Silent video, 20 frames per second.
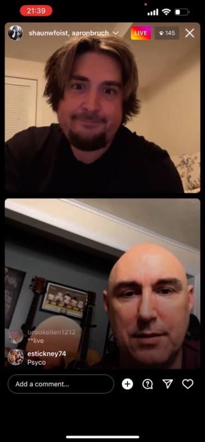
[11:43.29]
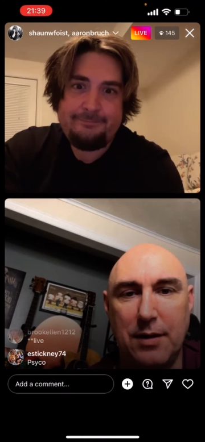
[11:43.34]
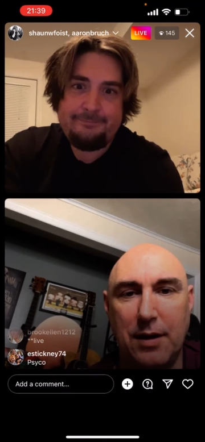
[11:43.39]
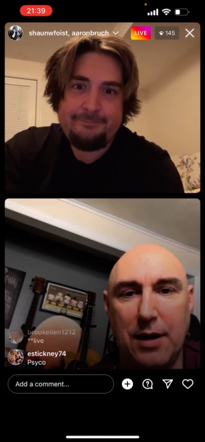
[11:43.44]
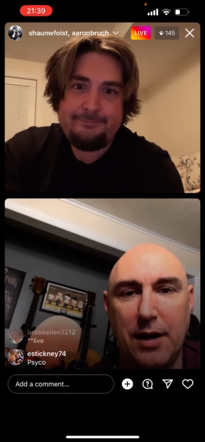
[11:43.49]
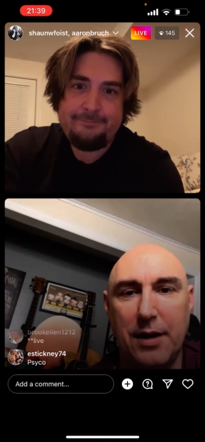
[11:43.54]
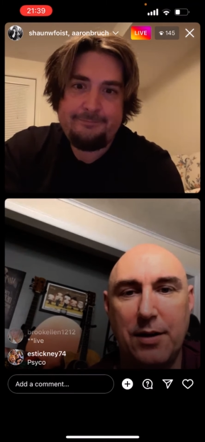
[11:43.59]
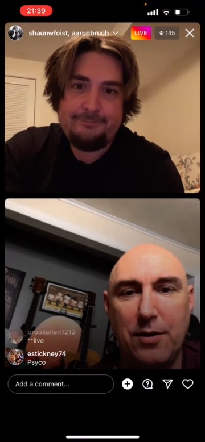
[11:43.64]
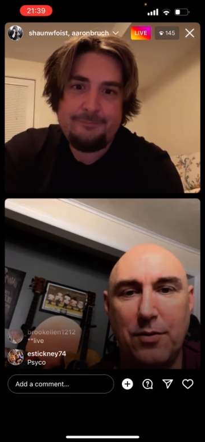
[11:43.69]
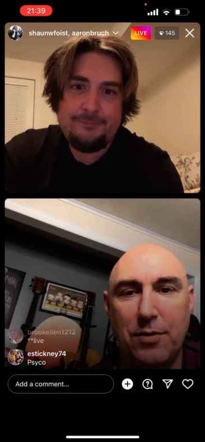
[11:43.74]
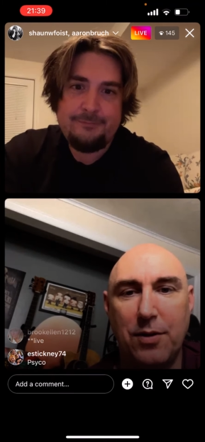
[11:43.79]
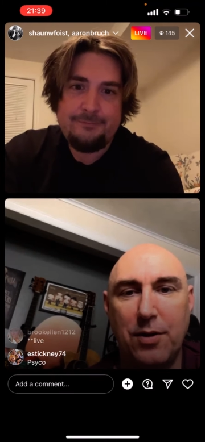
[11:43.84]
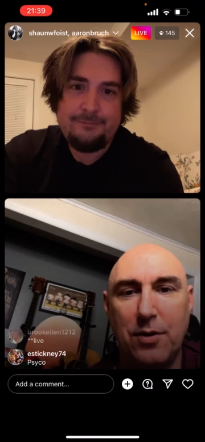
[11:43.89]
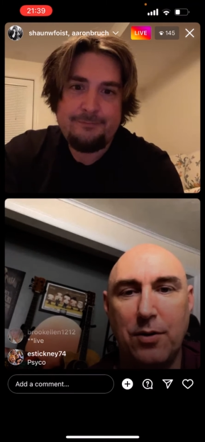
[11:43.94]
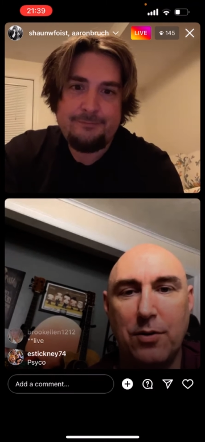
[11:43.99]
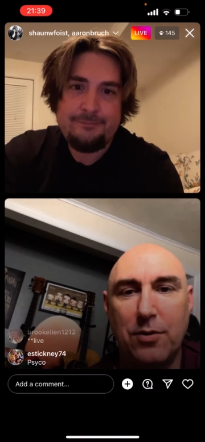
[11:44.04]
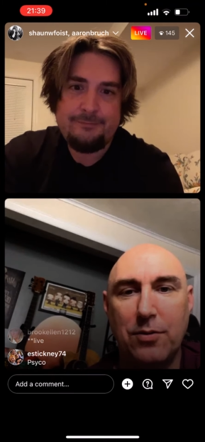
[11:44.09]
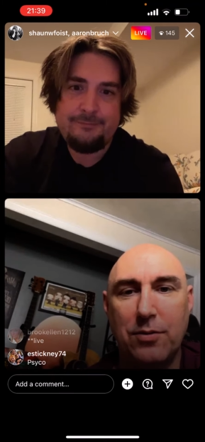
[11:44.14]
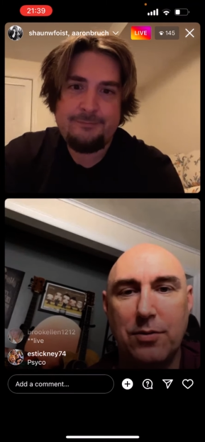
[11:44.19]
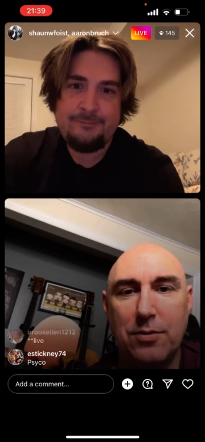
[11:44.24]
Speaker 1: I don't
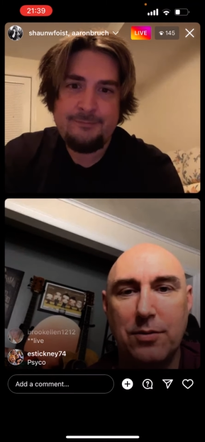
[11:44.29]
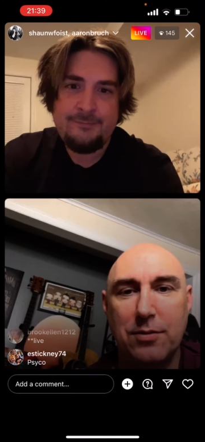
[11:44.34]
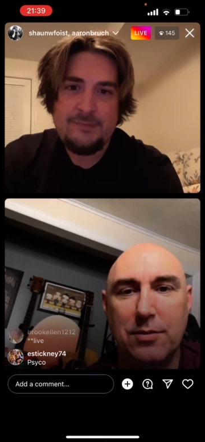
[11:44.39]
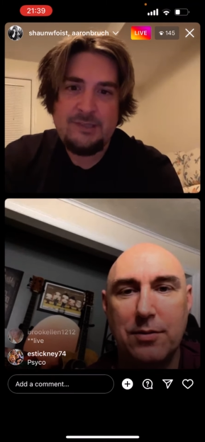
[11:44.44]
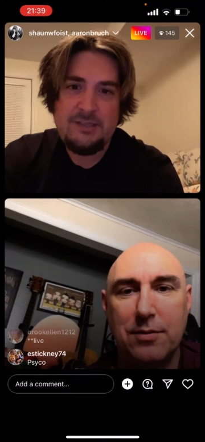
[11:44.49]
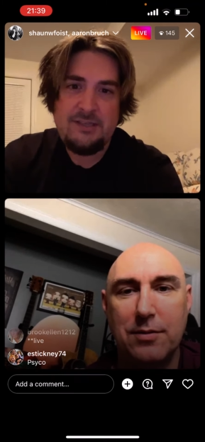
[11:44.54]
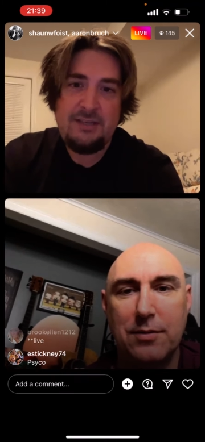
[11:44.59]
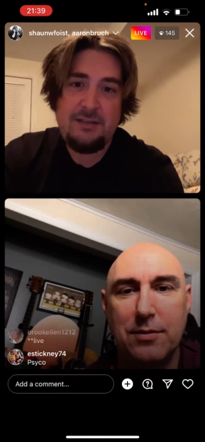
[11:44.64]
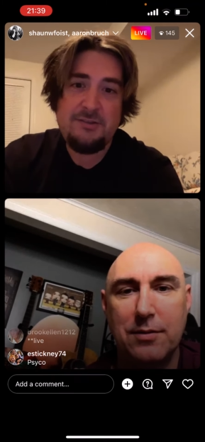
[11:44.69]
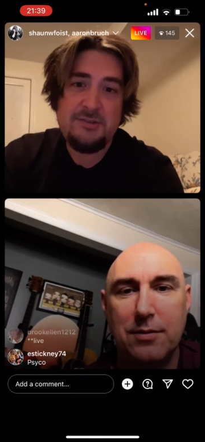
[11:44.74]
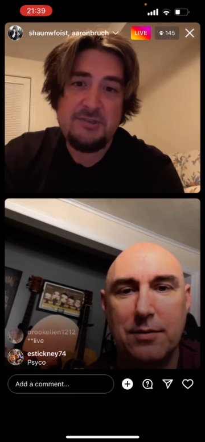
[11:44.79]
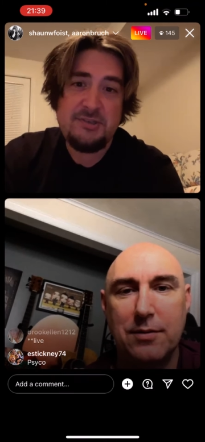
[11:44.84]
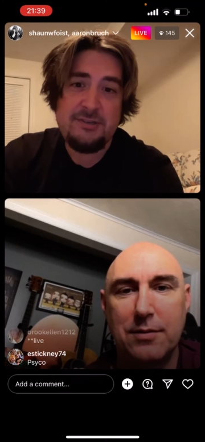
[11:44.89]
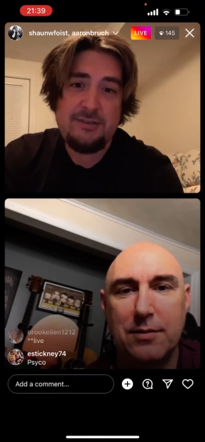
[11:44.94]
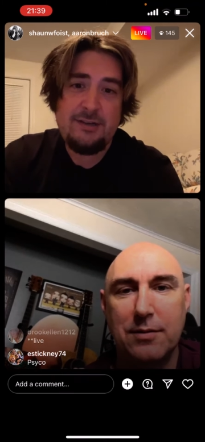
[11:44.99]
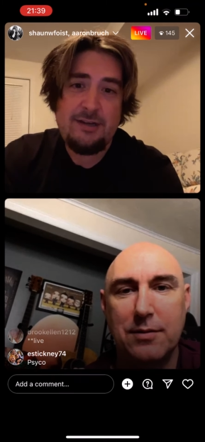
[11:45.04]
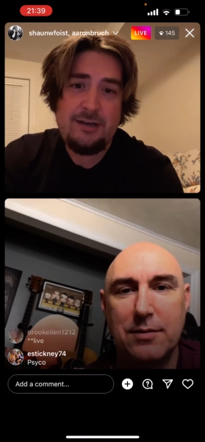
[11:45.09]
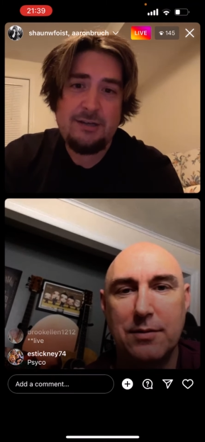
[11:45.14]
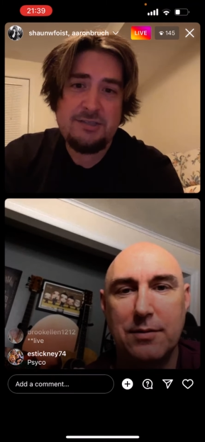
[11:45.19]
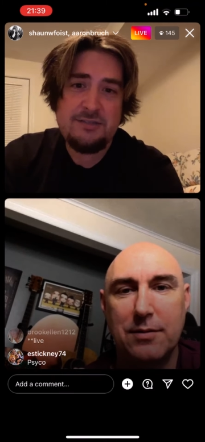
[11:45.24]
know. Keith's
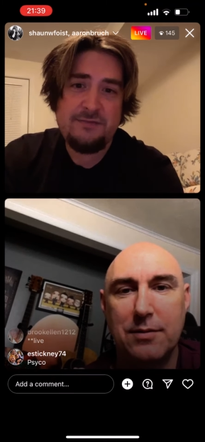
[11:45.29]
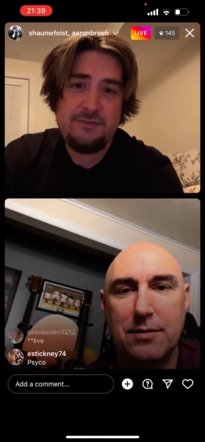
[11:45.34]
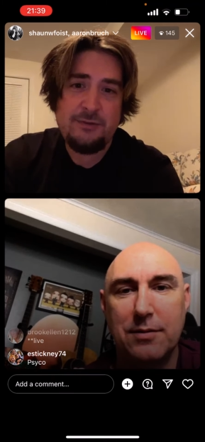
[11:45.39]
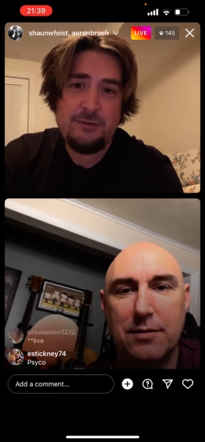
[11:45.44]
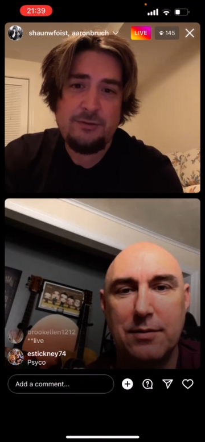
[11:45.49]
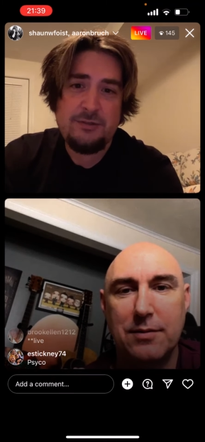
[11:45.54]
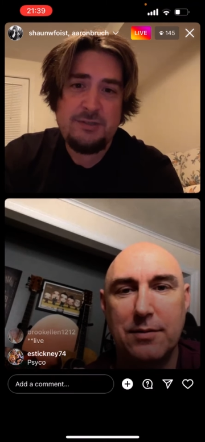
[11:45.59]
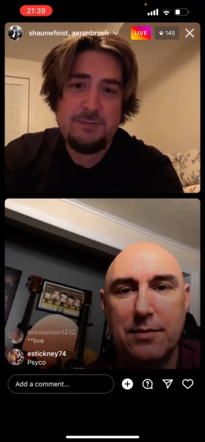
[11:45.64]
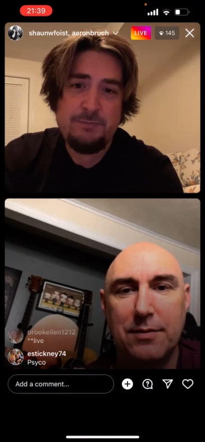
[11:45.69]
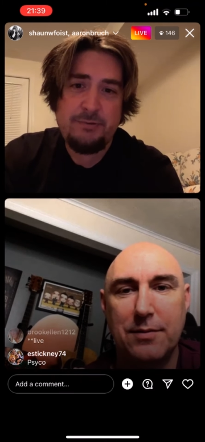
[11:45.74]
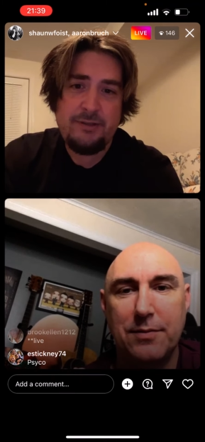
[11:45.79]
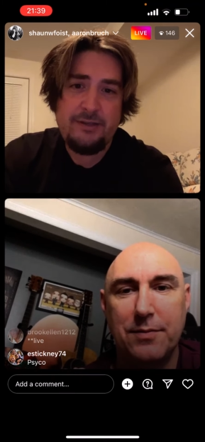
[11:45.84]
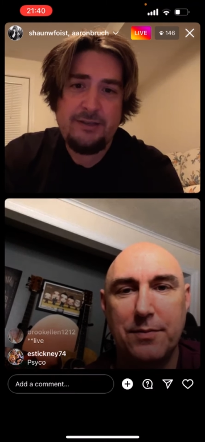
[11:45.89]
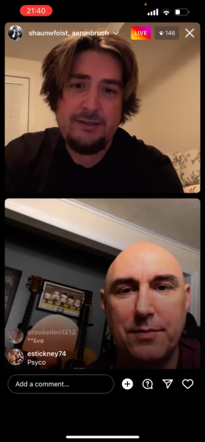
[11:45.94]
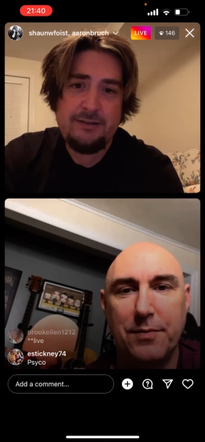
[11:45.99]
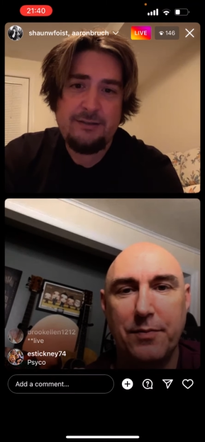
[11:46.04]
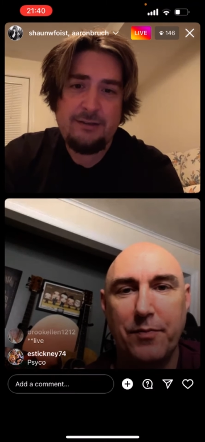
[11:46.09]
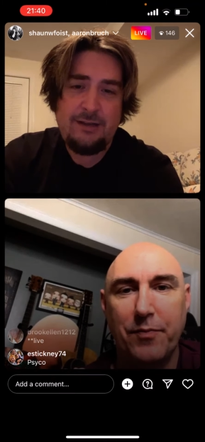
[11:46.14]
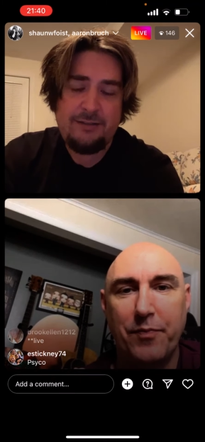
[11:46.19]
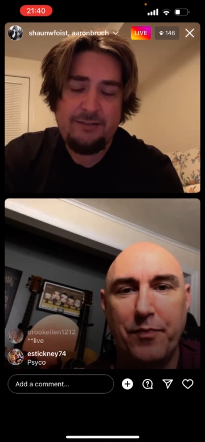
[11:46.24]
in Knoxville. He's
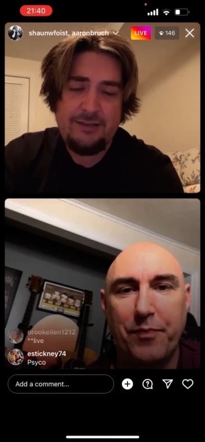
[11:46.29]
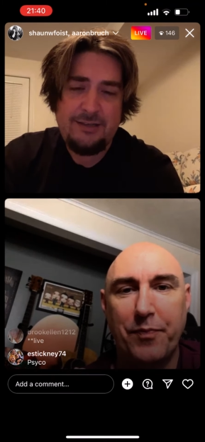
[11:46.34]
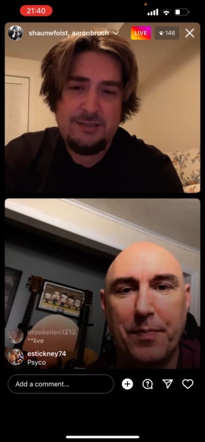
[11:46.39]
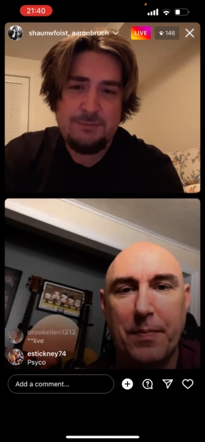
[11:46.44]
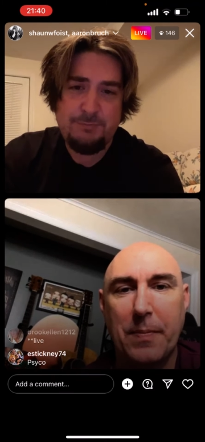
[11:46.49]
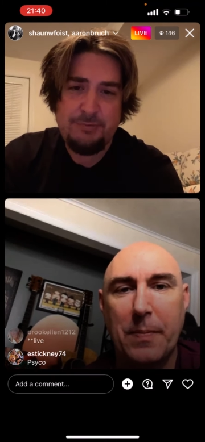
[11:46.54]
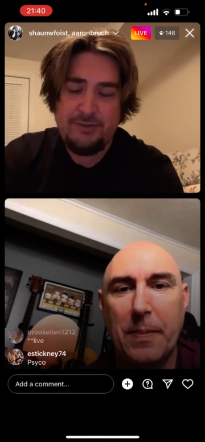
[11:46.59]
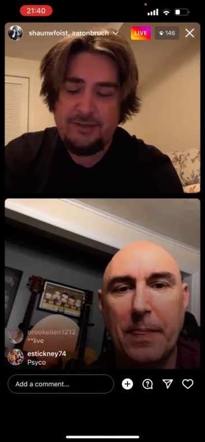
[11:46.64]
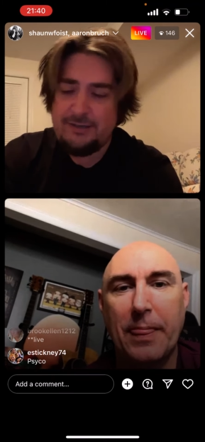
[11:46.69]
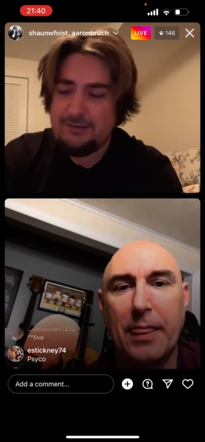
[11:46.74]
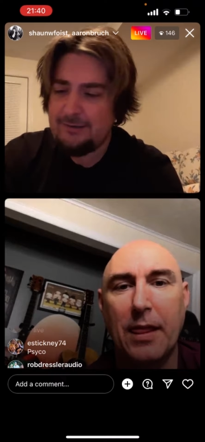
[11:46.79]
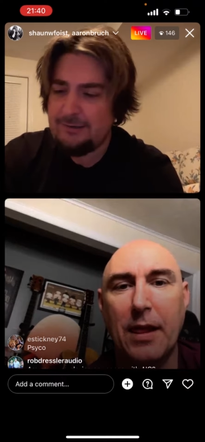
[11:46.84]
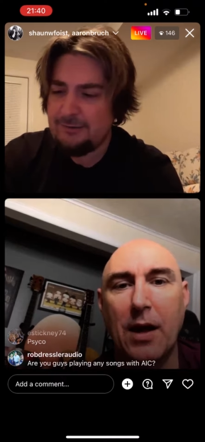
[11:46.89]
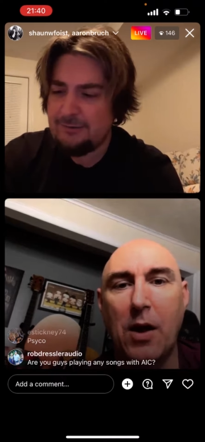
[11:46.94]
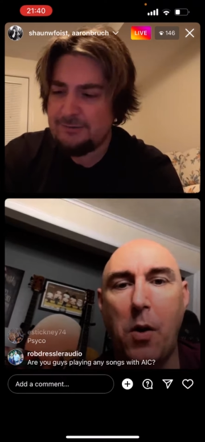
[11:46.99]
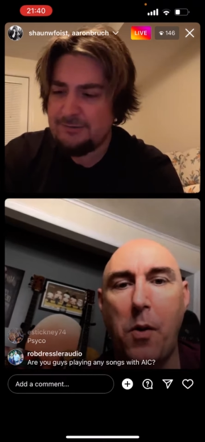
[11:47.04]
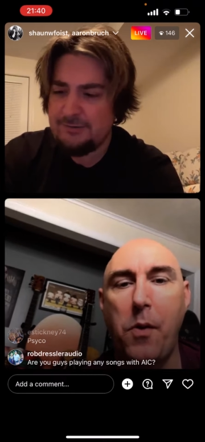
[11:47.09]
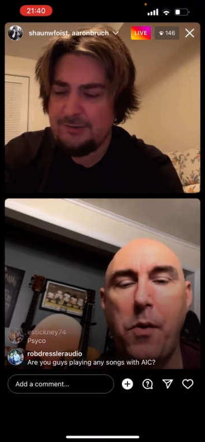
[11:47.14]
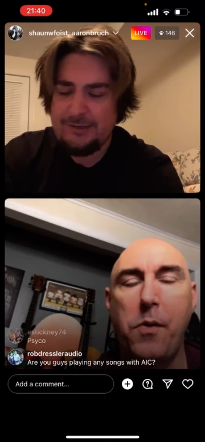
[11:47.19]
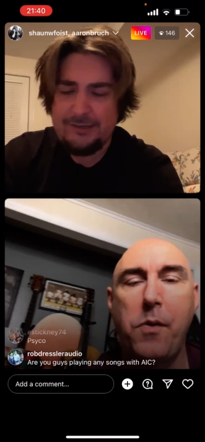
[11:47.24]
playing. I think he's playing
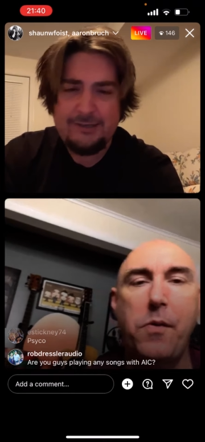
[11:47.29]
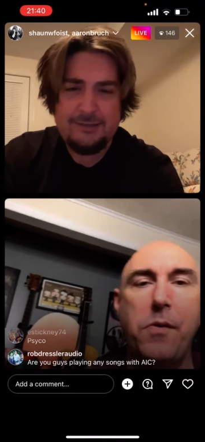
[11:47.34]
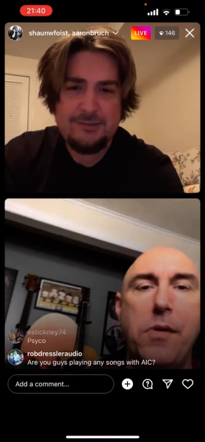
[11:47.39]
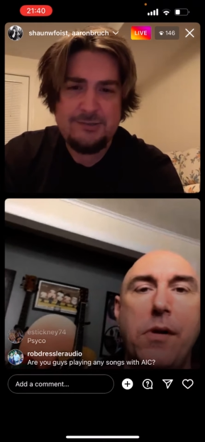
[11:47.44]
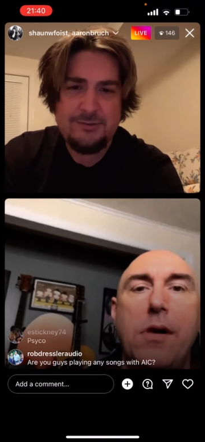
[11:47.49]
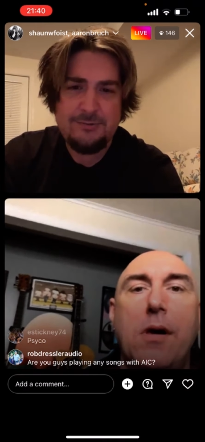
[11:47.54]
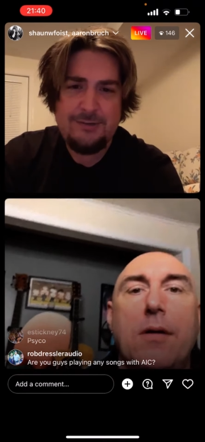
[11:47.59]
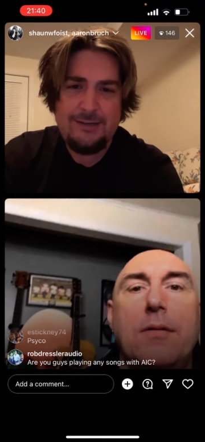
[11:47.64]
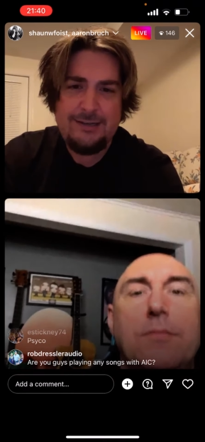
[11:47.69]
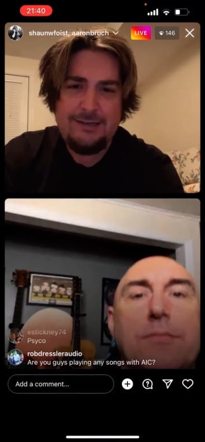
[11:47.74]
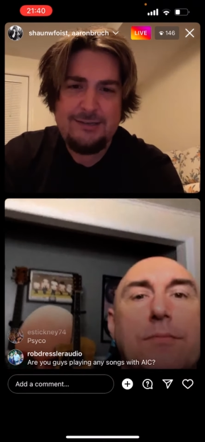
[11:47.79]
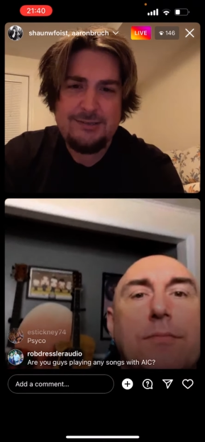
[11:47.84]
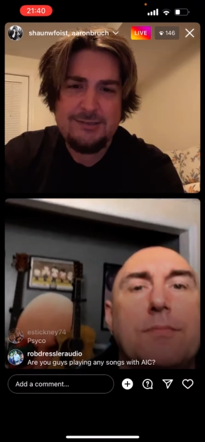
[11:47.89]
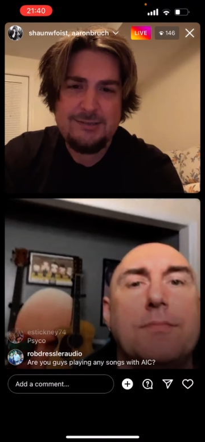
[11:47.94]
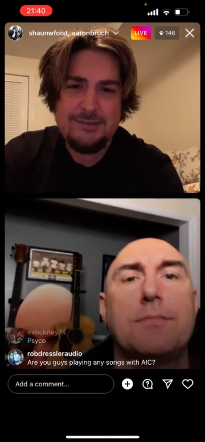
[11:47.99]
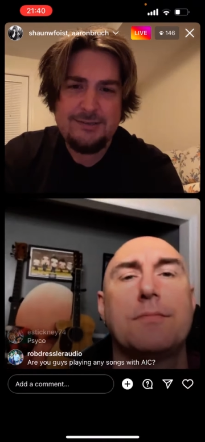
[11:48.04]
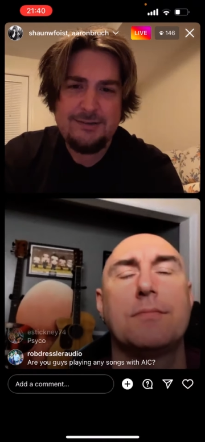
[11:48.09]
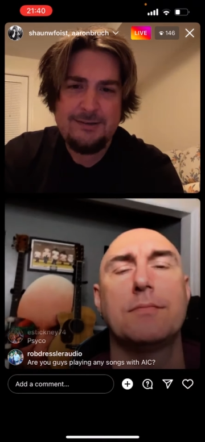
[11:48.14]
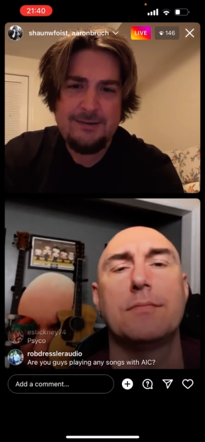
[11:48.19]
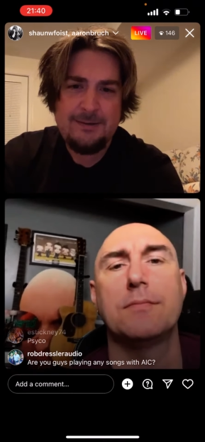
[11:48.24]
there like in two
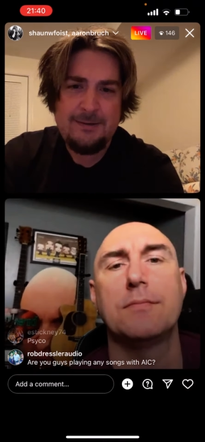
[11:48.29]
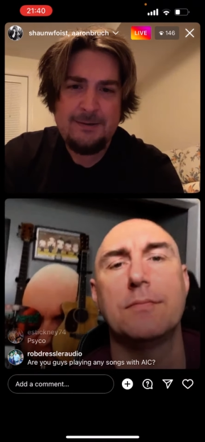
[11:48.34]
days.